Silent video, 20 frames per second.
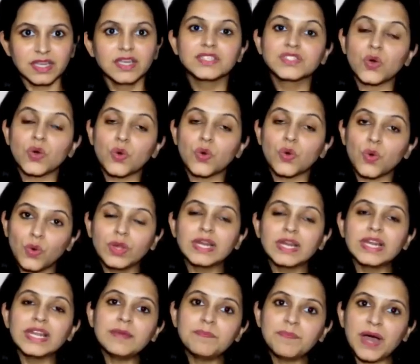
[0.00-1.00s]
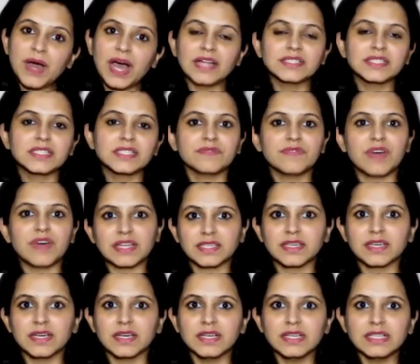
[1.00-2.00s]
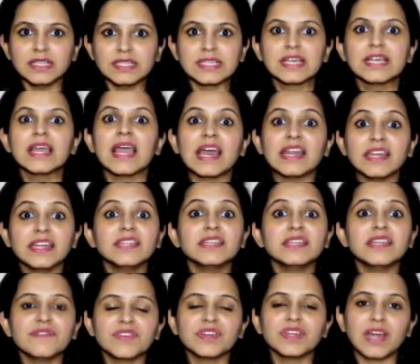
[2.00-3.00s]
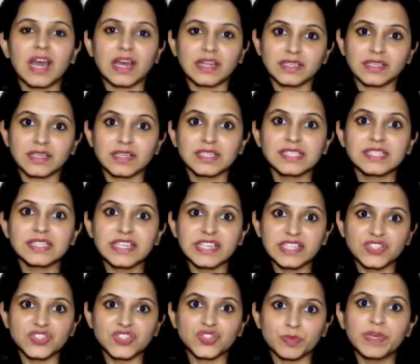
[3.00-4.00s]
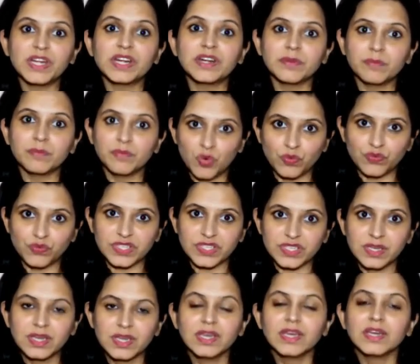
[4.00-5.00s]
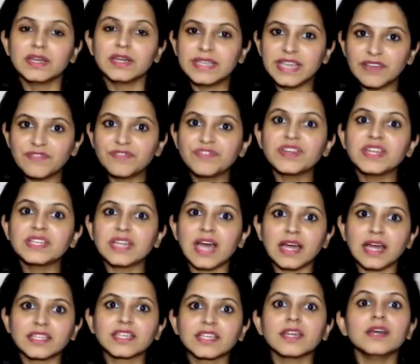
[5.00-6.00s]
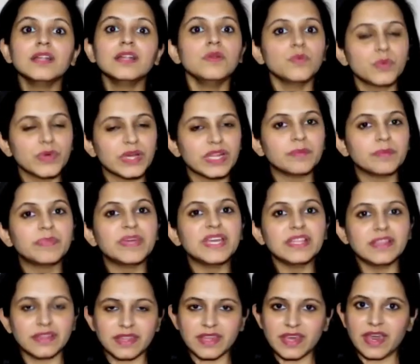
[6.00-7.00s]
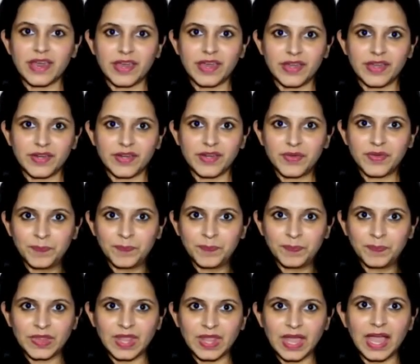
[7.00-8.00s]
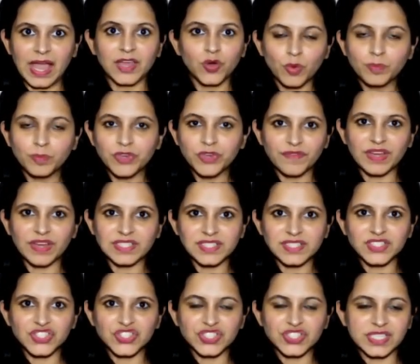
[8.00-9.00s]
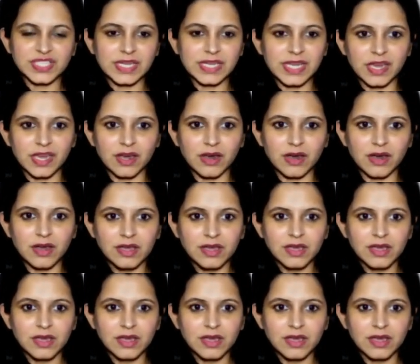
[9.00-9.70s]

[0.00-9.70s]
So only partitive articles and indefinite articles needs to be removed. Definite article will be there. I hope you've understood till here.